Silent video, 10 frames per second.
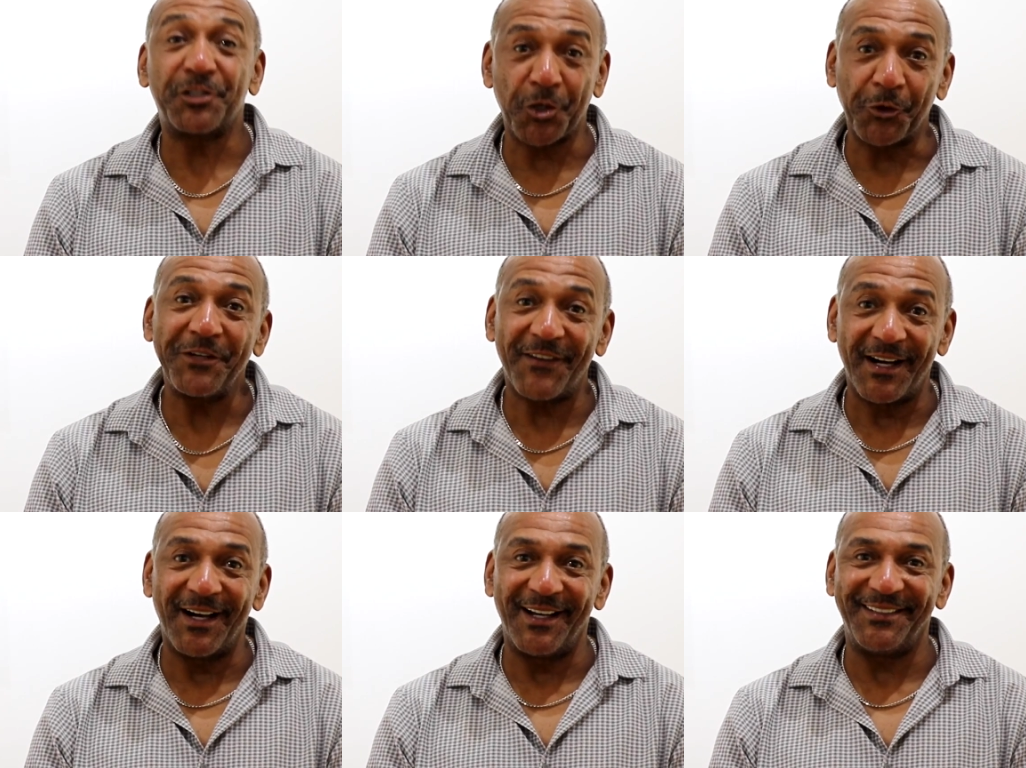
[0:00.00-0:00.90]
is Tony
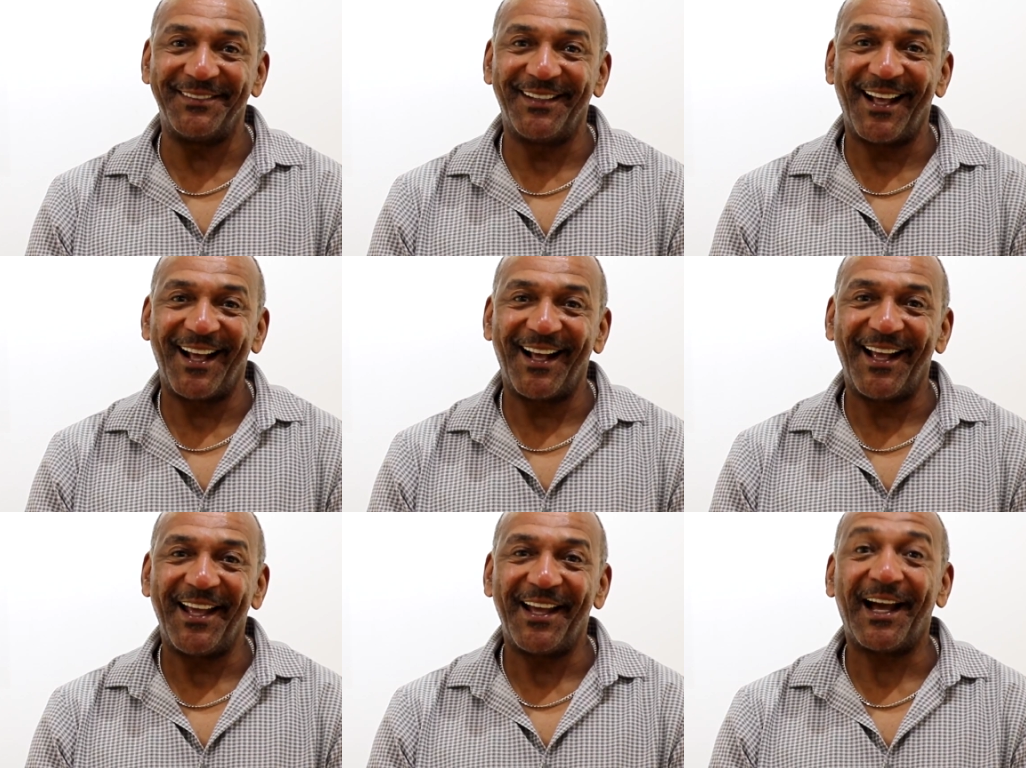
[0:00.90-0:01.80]
Vaughn.
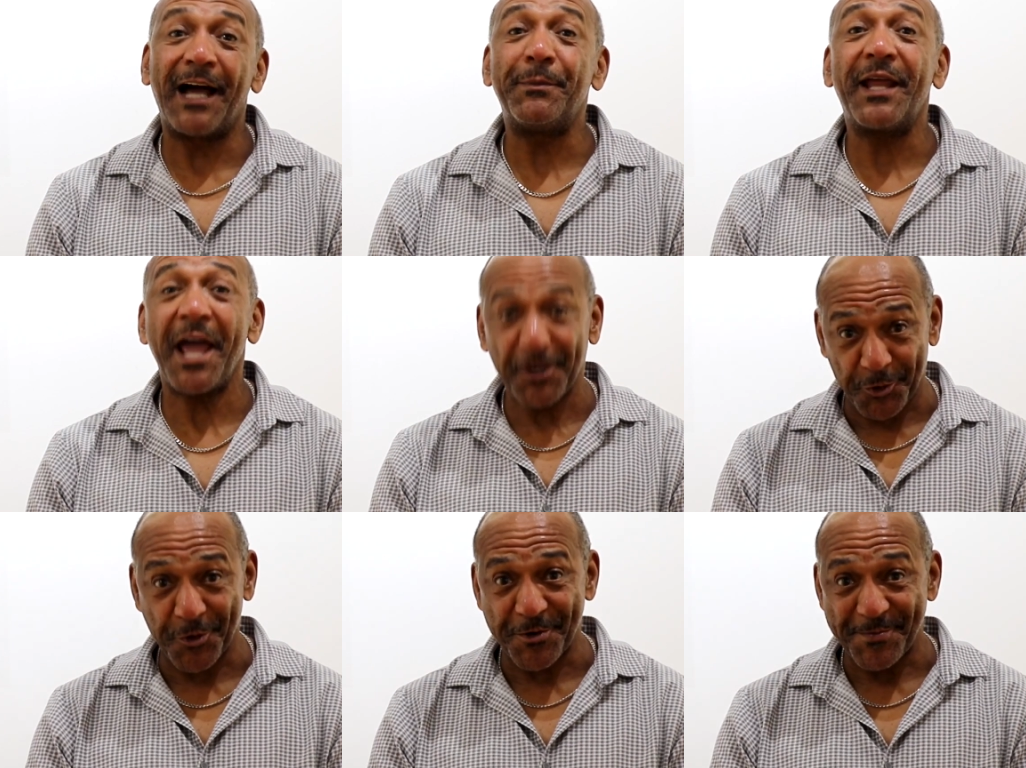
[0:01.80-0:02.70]
I'm an actor.